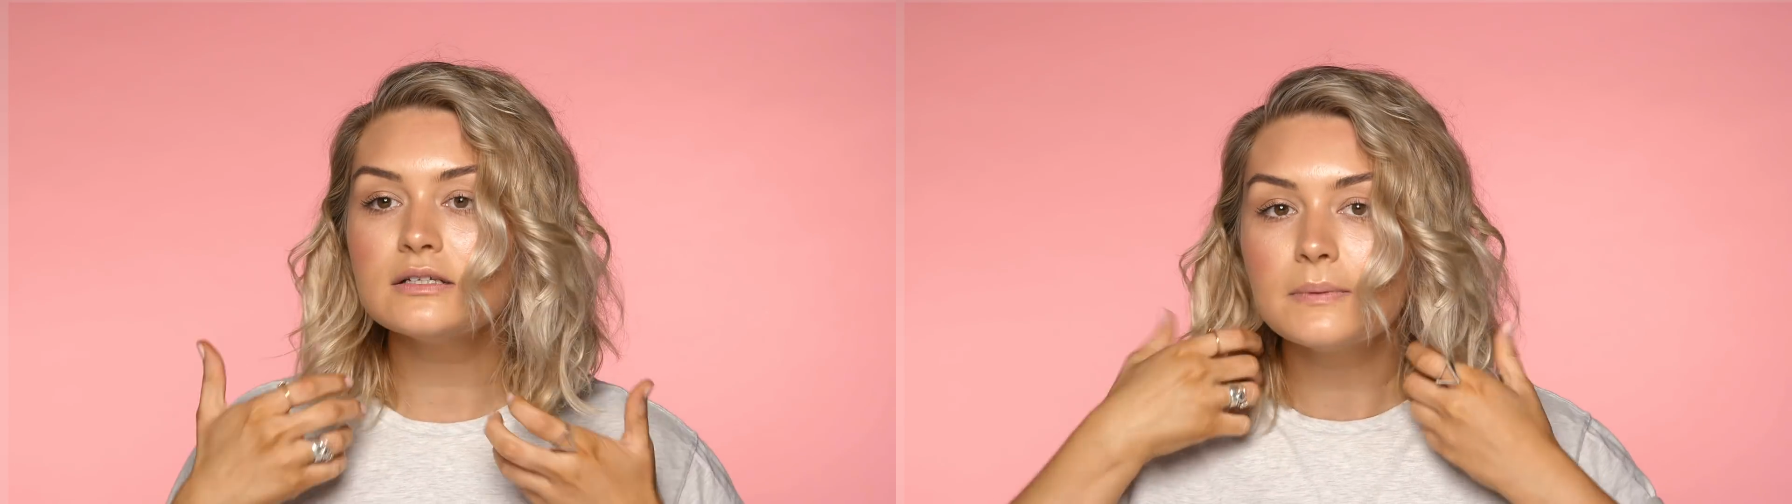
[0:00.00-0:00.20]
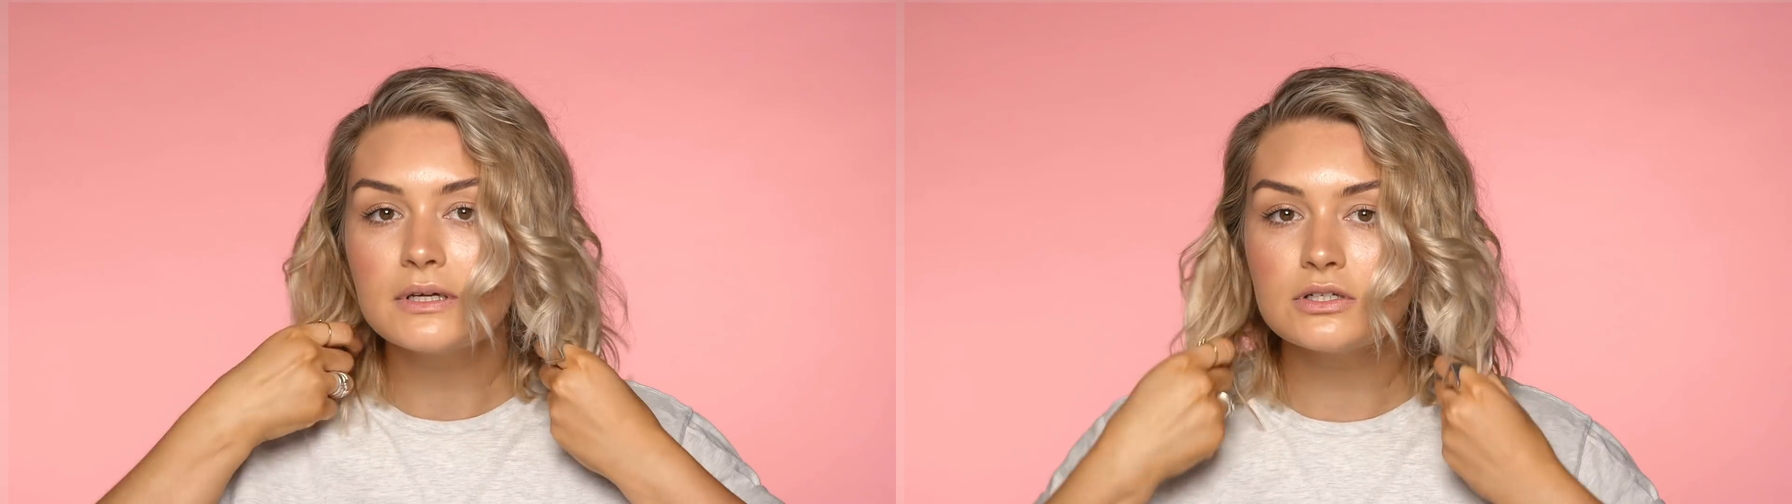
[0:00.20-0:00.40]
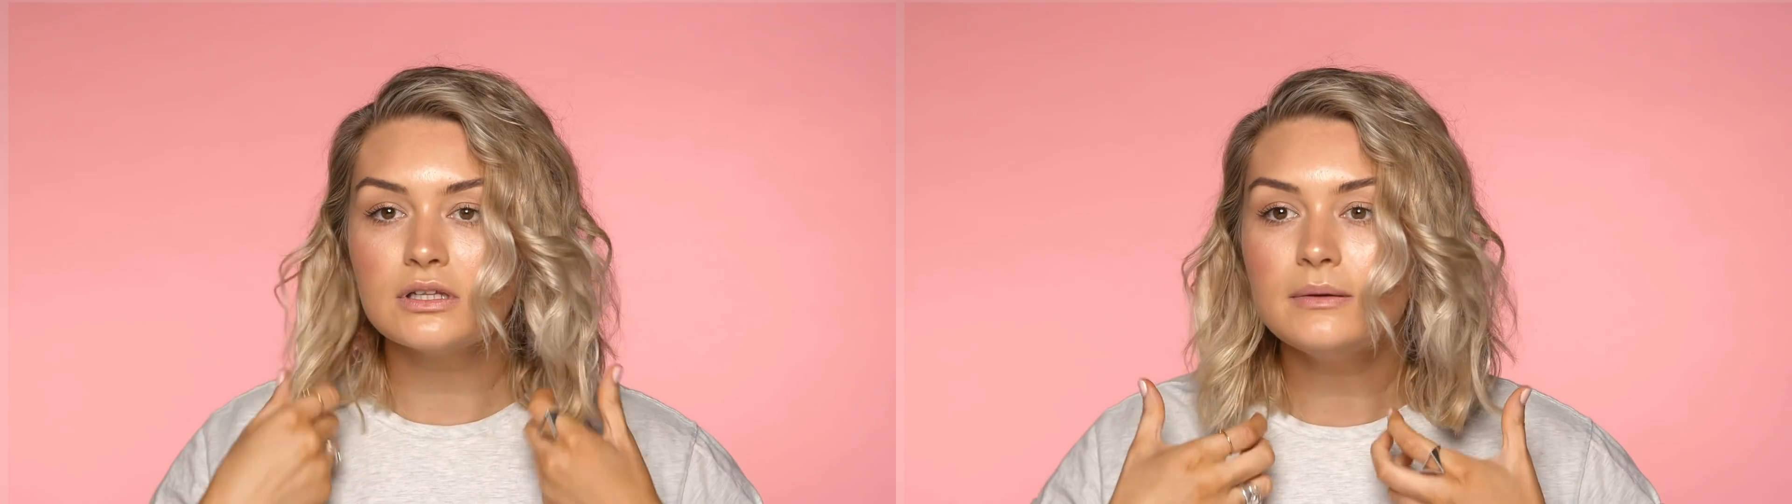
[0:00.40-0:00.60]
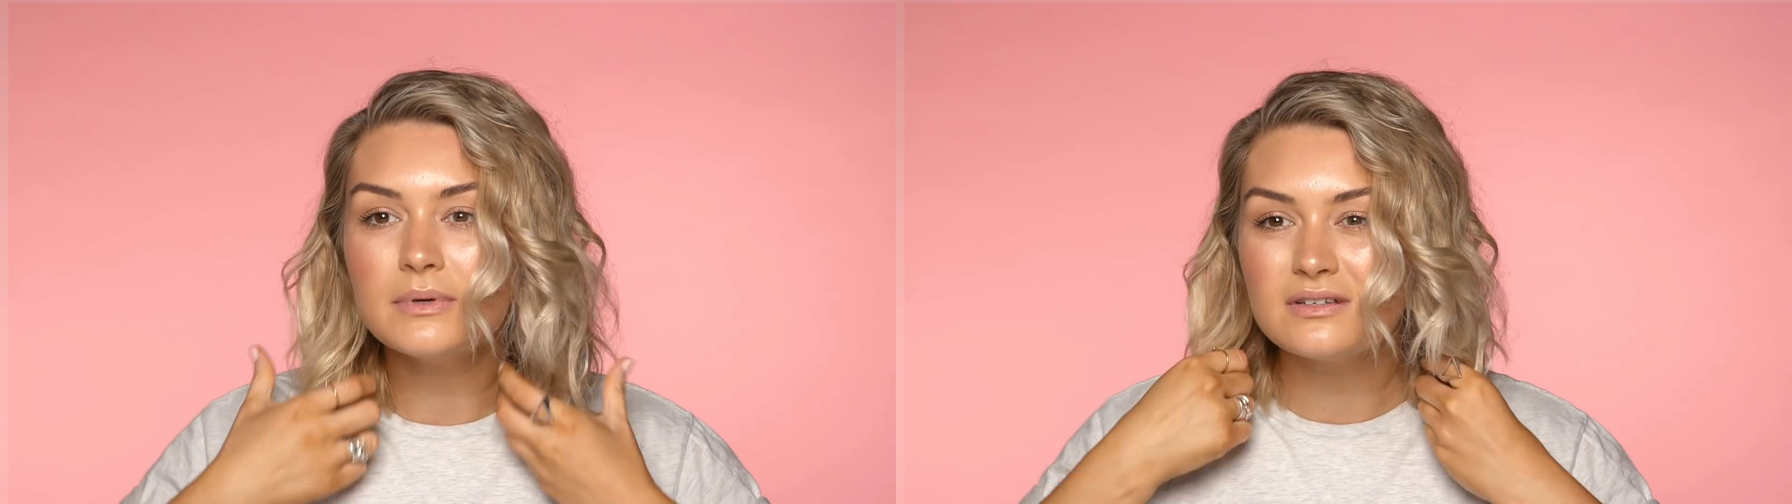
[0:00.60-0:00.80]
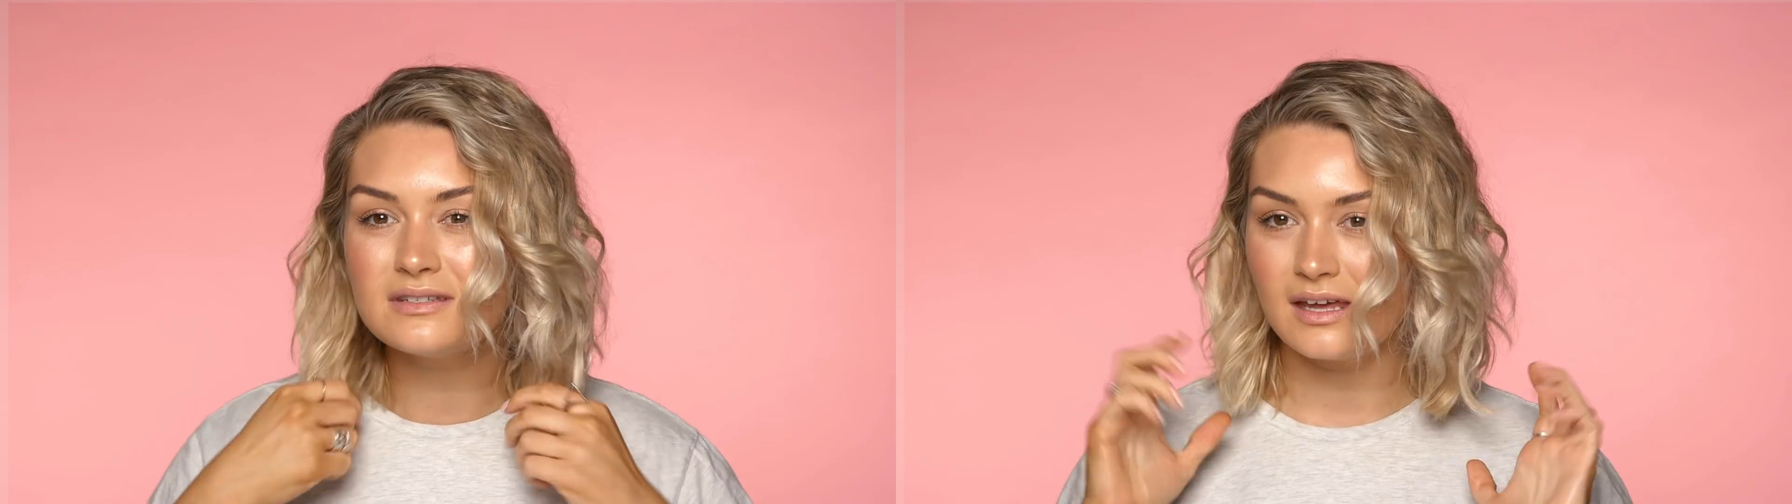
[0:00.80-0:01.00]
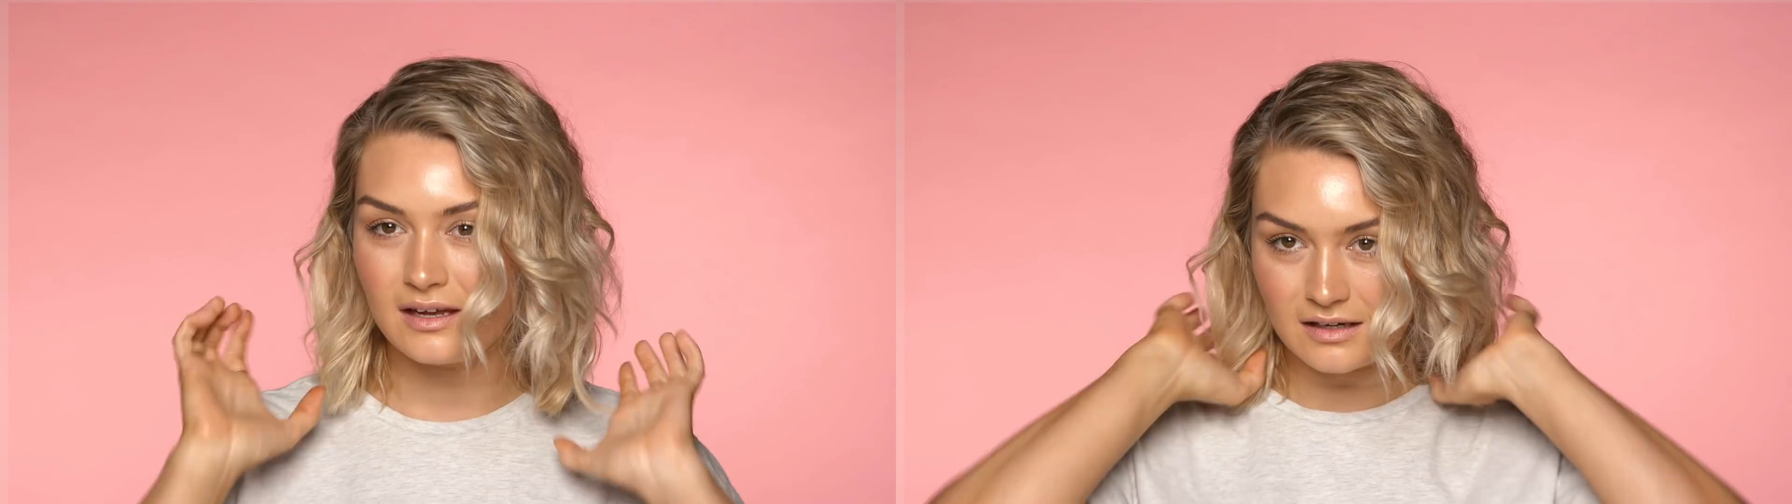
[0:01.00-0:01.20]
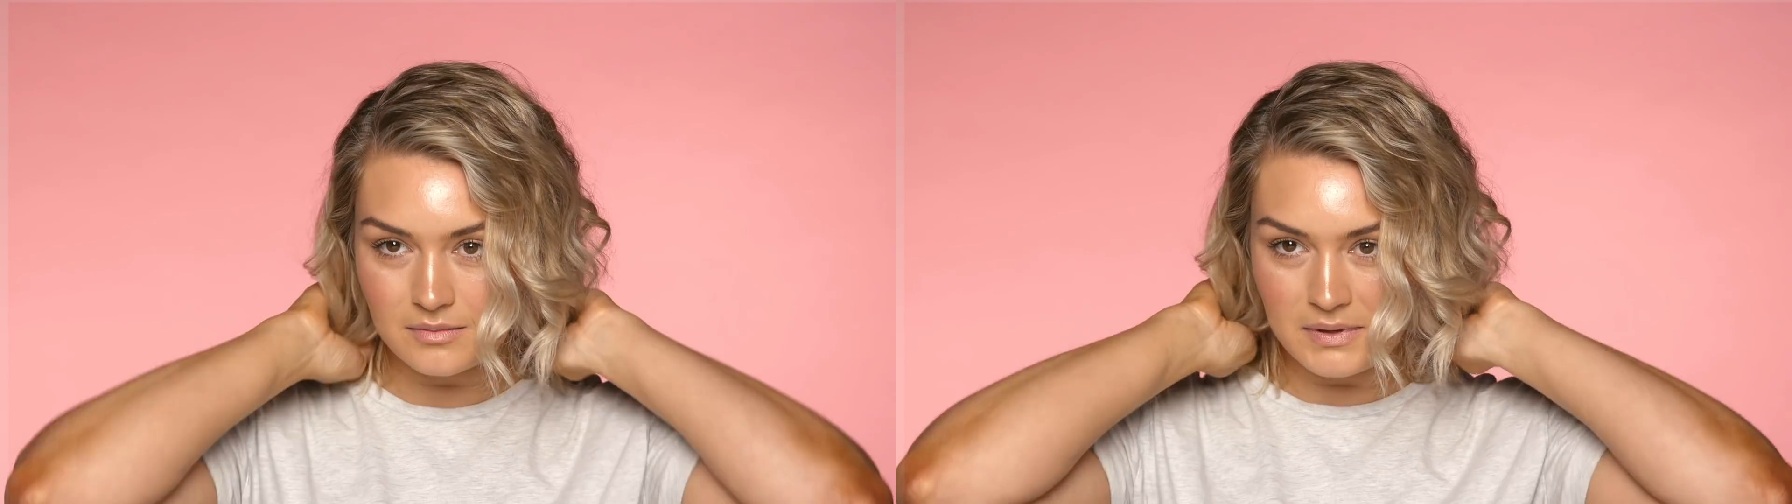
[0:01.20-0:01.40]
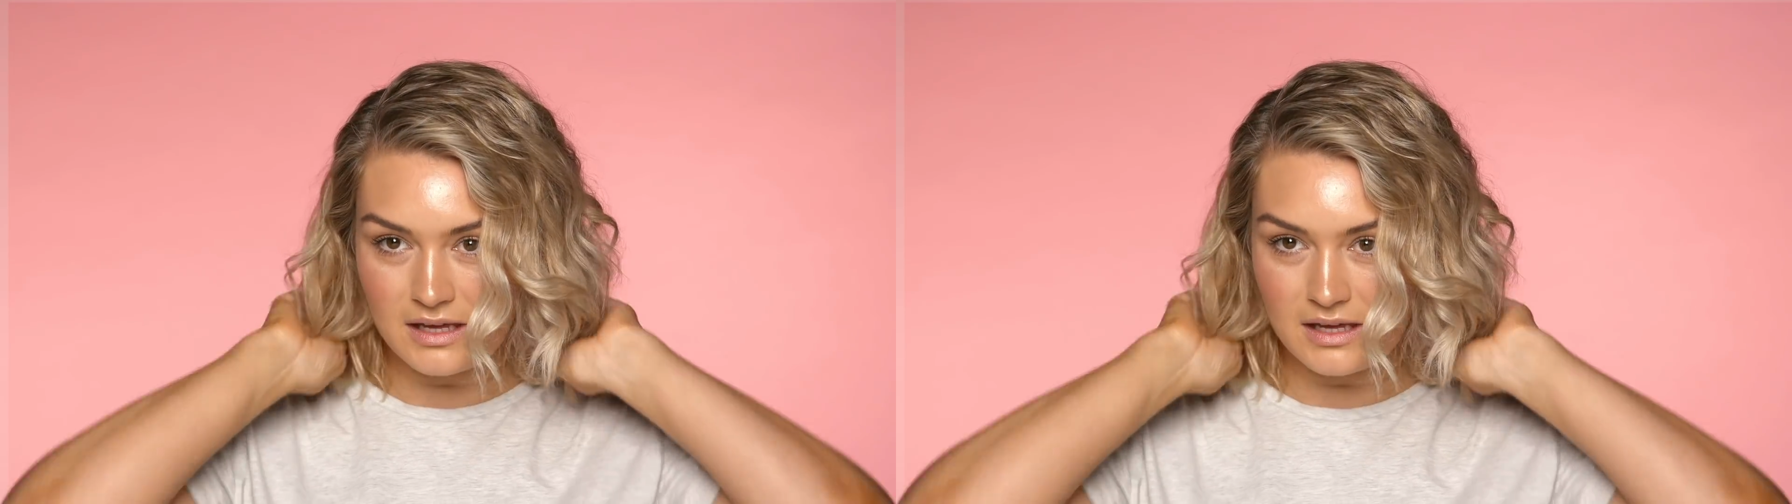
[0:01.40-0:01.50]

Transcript: especially because they're gonna